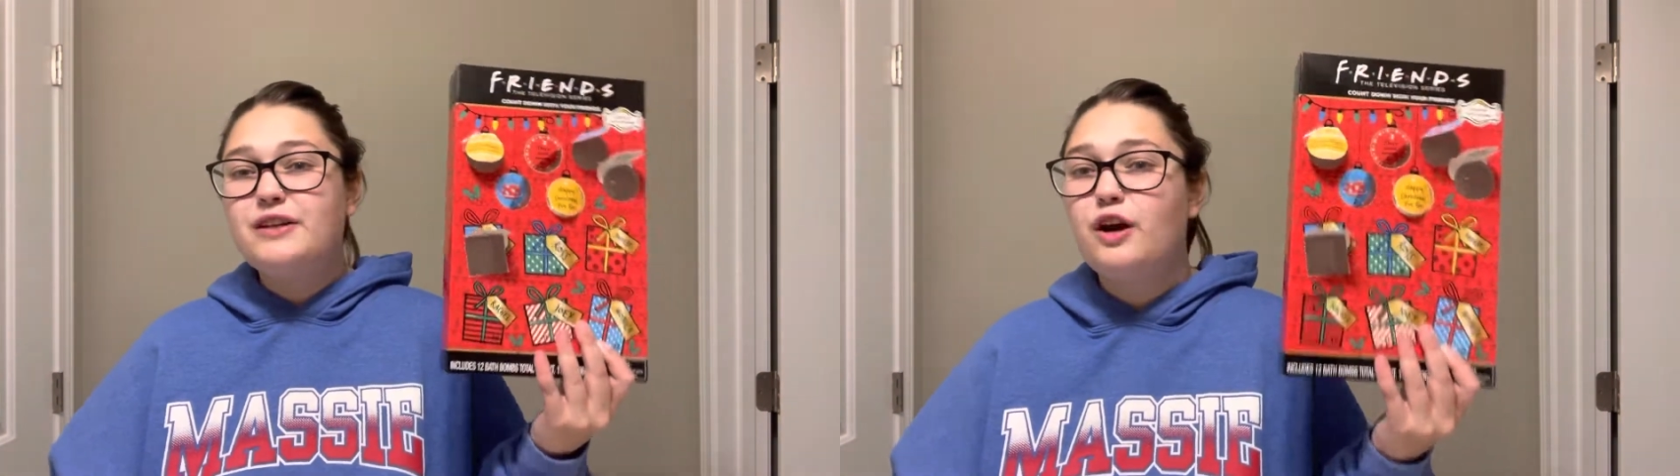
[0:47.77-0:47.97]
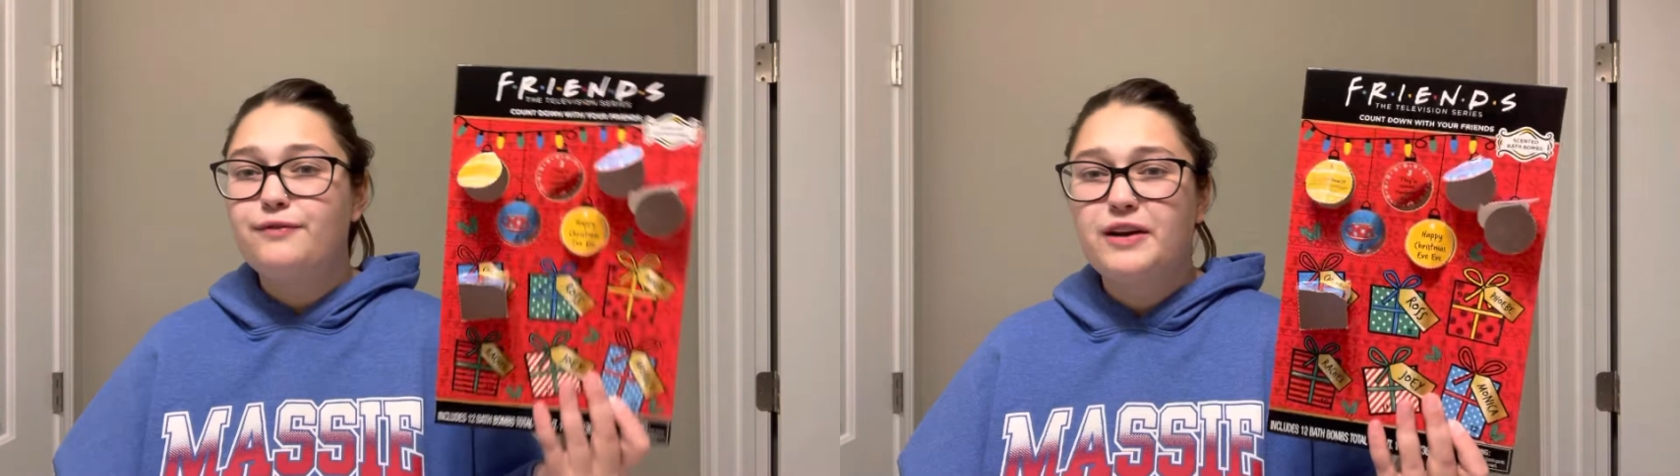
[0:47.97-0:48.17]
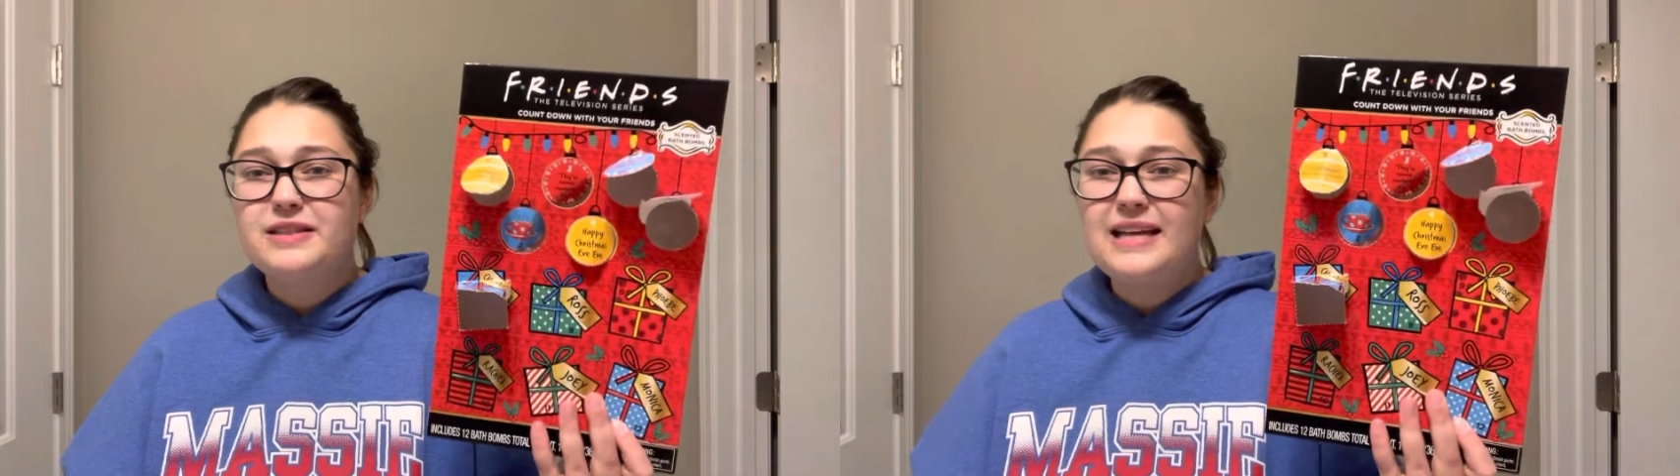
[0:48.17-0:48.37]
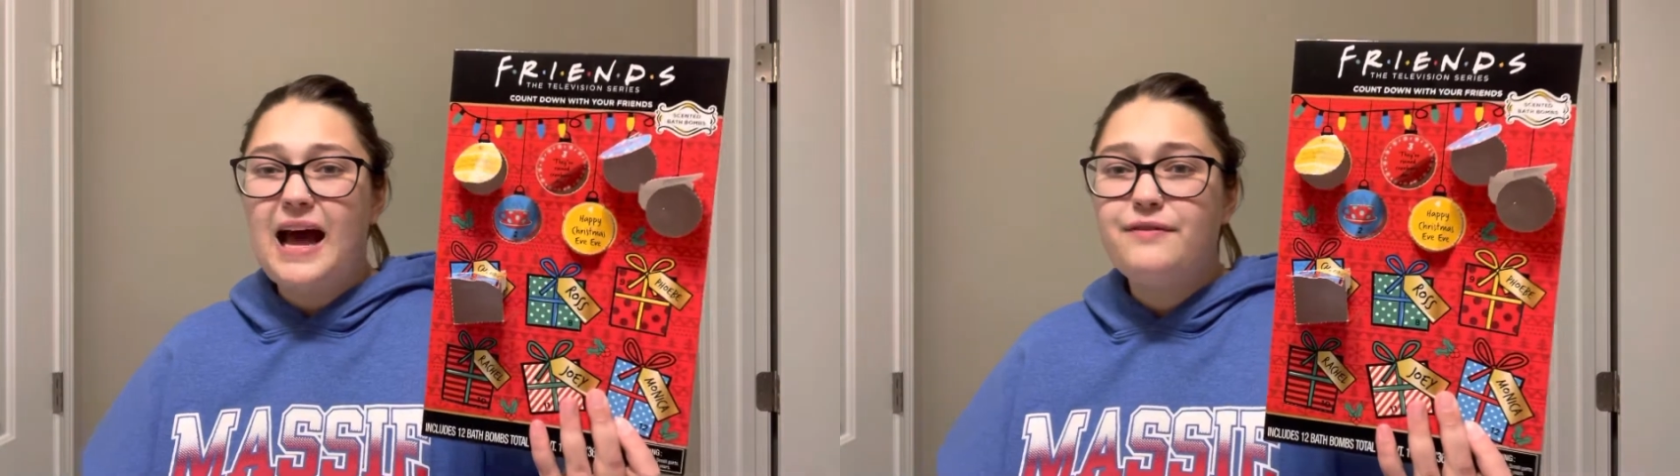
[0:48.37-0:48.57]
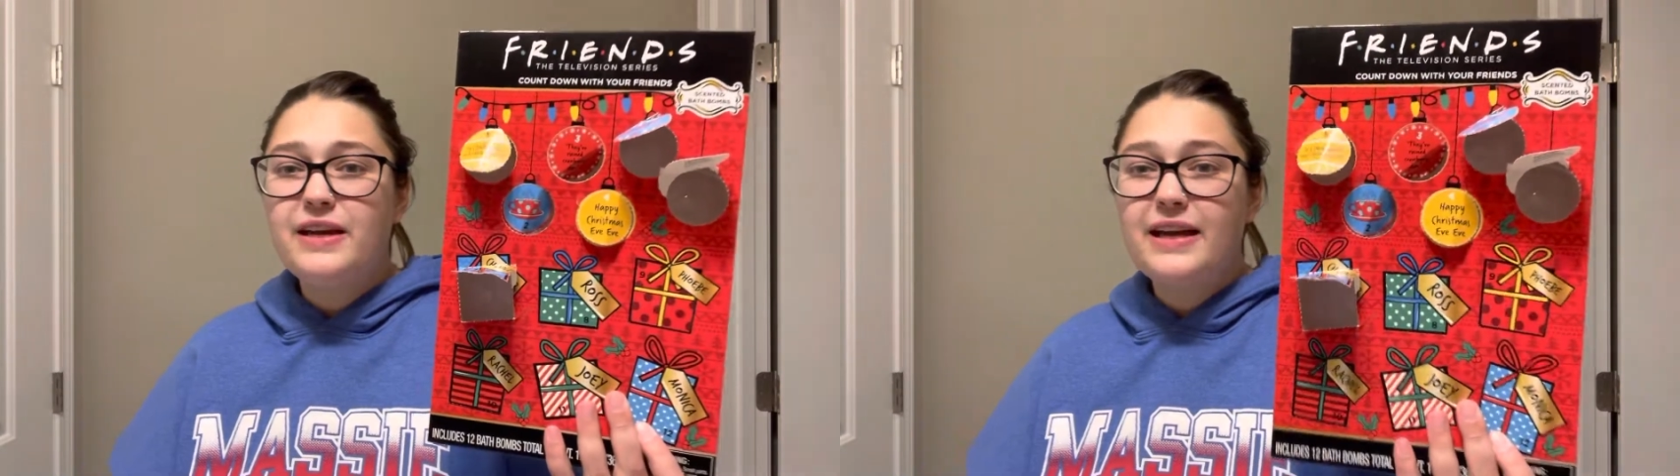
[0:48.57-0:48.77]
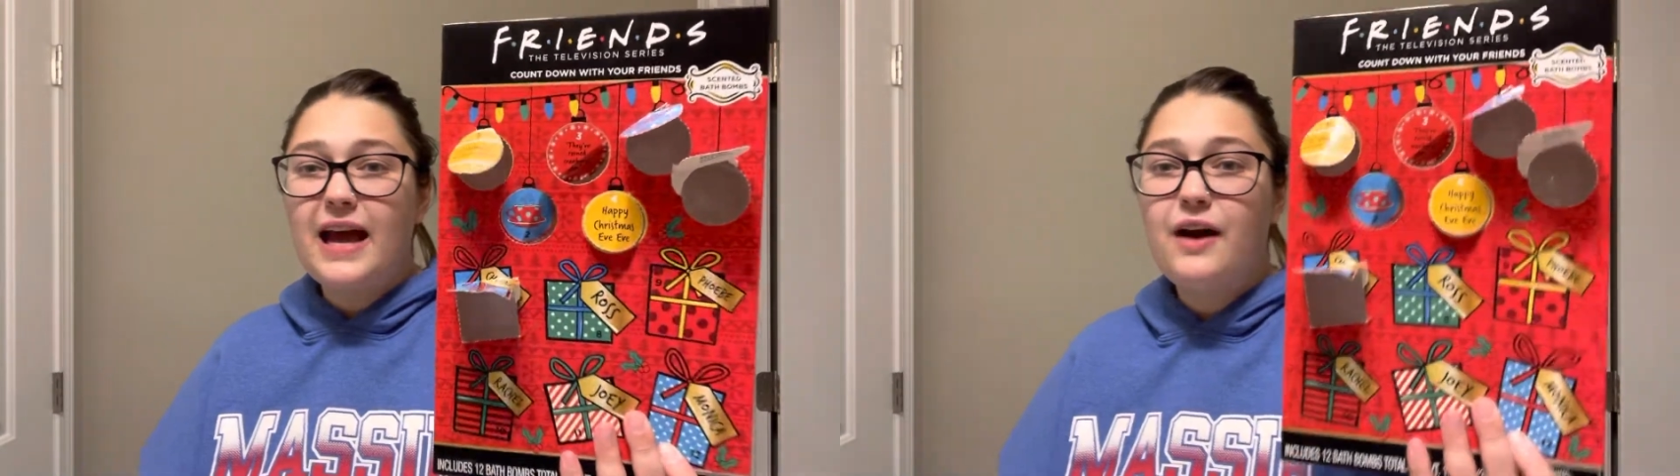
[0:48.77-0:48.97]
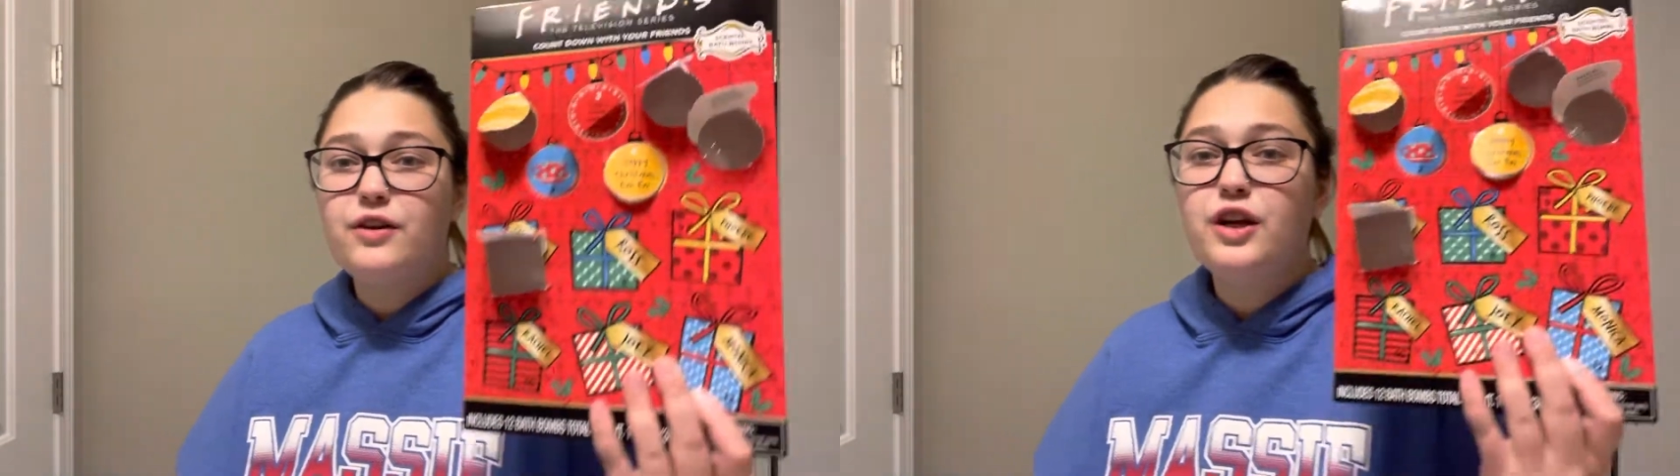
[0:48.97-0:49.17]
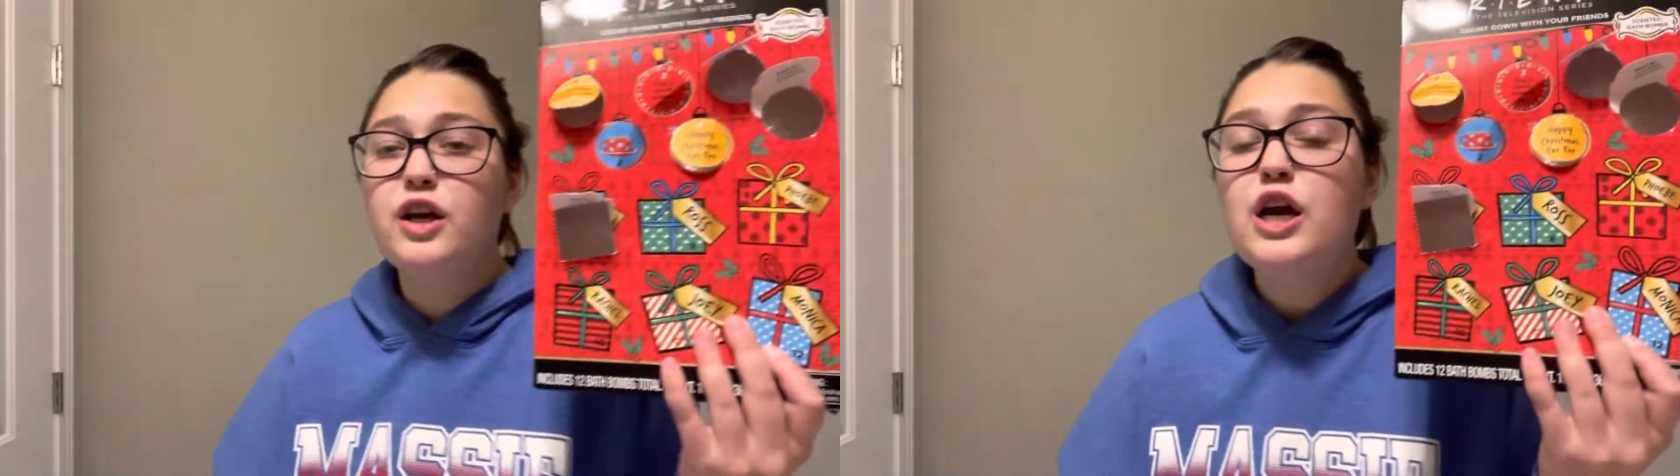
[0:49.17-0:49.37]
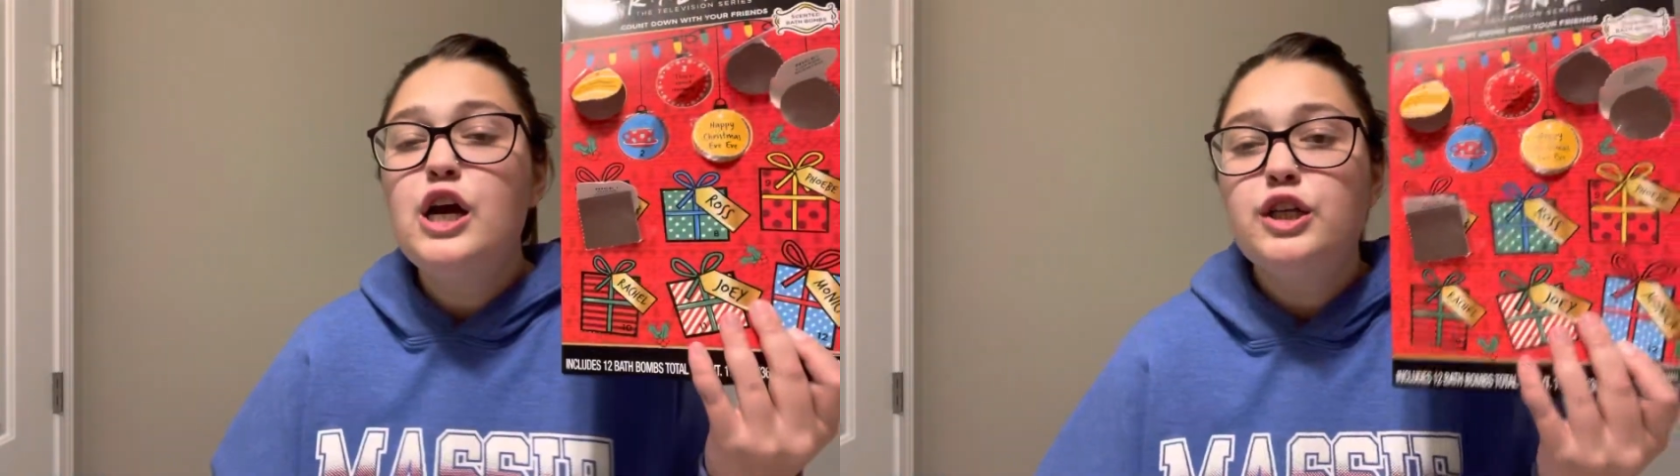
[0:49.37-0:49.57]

in our Friends Advent Calendar.